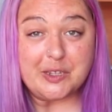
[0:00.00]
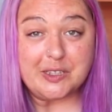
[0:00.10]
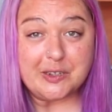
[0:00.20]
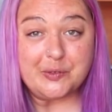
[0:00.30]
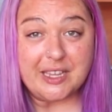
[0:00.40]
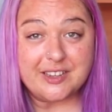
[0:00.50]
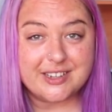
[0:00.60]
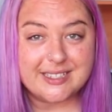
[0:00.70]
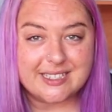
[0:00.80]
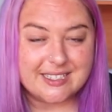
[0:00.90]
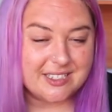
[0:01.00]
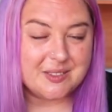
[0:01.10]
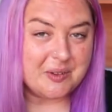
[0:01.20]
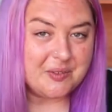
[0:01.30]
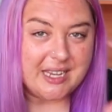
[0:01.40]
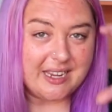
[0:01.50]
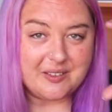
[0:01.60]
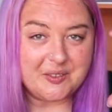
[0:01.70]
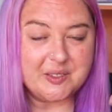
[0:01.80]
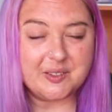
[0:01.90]
A lot of hairdressers just would have
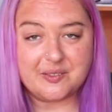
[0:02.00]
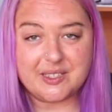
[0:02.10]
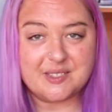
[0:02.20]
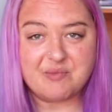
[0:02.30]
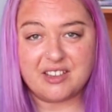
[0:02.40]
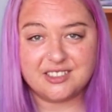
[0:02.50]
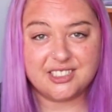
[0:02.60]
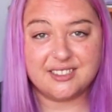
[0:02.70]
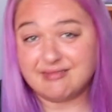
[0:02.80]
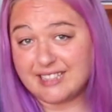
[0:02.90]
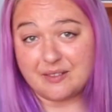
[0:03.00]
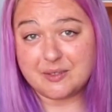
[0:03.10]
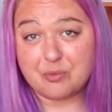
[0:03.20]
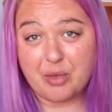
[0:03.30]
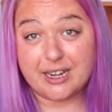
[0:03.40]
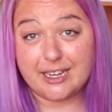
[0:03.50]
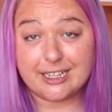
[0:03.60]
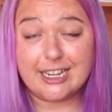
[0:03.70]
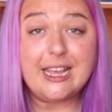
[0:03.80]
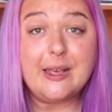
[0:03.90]
taken off sort of this much and that was about it.